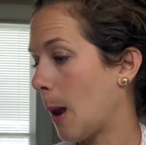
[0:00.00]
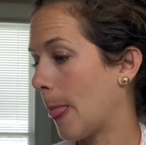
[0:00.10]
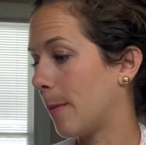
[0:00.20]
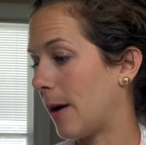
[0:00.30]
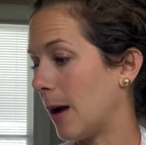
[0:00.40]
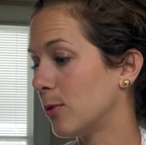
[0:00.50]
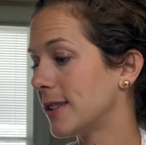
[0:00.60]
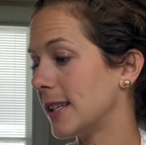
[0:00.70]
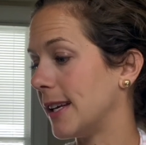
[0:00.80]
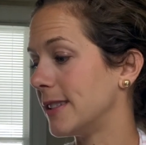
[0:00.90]
The Bible
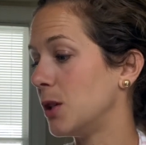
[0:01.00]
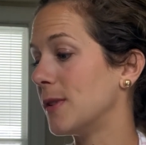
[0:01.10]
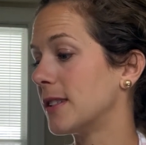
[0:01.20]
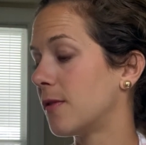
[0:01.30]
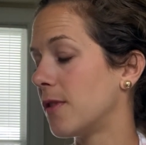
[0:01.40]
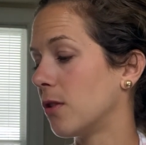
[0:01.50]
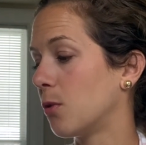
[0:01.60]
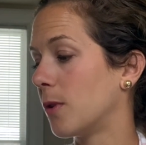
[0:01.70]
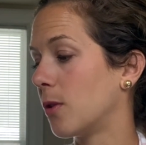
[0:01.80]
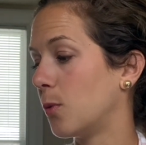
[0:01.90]
says he was
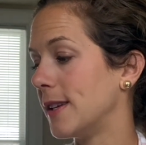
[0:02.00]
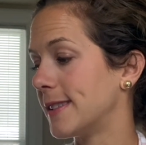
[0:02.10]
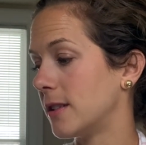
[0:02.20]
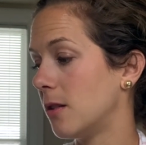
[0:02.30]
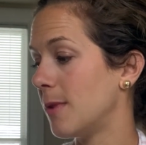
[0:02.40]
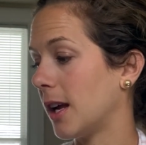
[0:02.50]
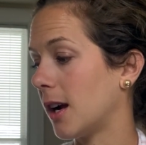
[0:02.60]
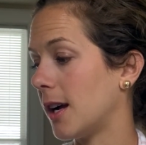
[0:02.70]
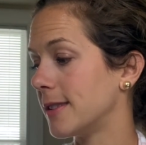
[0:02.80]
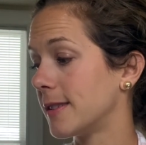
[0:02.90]
filled with wisdom and
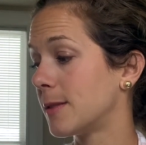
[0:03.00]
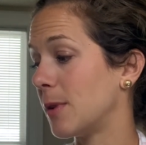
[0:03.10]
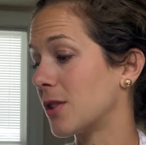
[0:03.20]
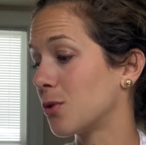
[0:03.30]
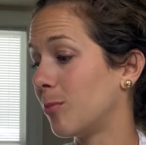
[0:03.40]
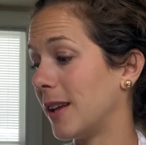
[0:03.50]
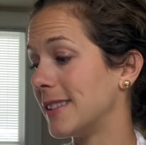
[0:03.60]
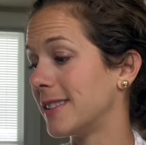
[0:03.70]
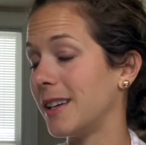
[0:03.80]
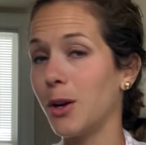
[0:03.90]
God's special
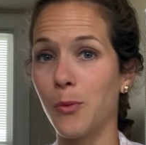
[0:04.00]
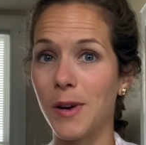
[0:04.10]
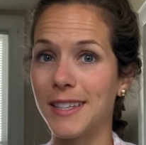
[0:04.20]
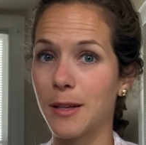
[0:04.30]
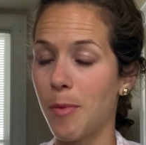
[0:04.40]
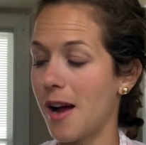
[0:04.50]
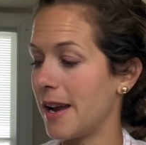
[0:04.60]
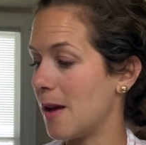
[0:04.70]
blessing was upon